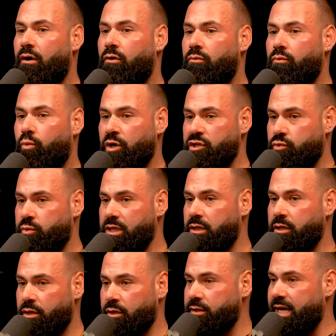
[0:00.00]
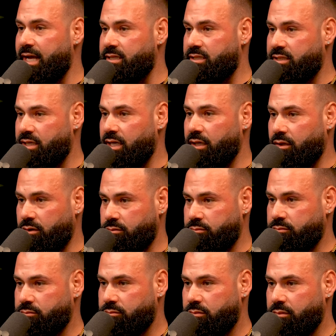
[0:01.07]
once we learn that skill,
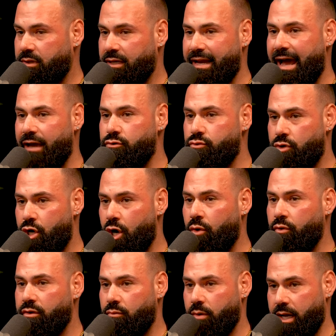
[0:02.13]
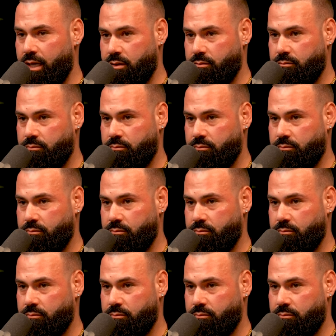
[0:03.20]
now you go the way.